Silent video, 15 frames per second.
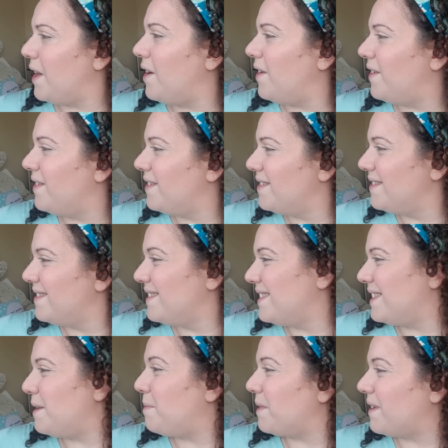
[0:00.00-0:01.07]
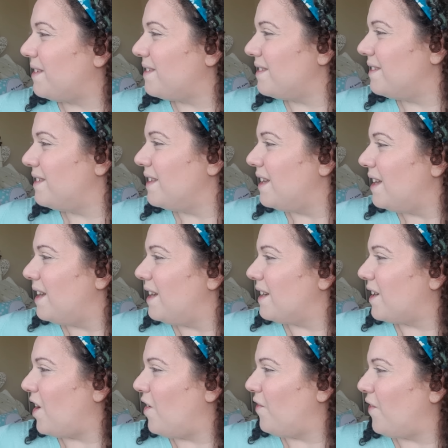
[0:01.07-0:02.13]
oh, difficult,
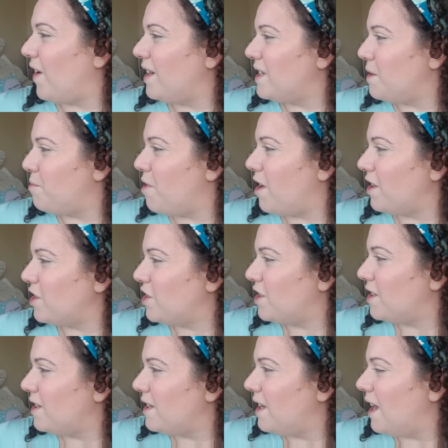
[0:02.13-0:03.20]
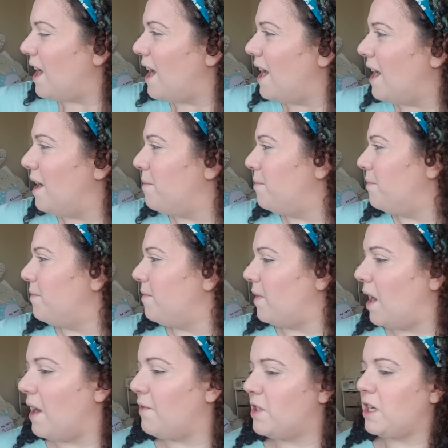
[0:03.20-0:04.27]
can't find a brush. I
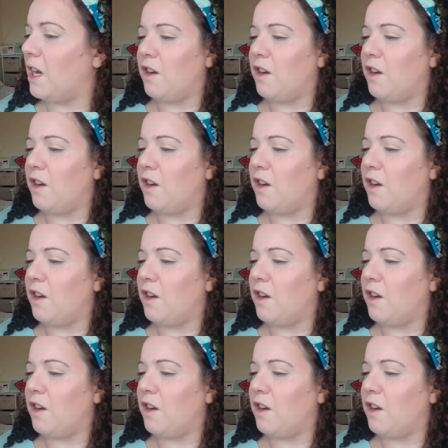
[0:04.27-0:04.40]
have a